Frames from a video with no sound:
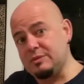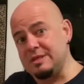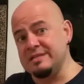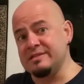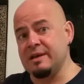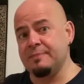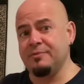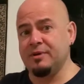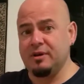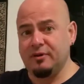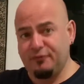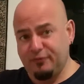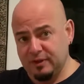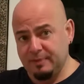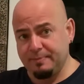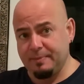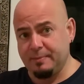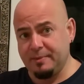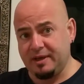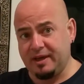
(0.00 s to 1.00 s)
is I'm going to
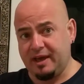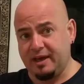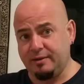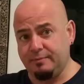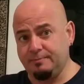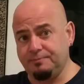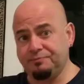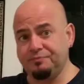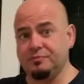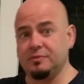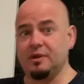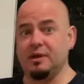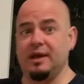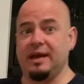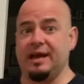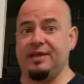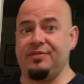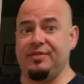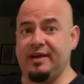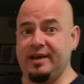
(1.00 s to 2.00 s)
flip them again
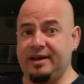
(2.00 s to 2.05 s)
and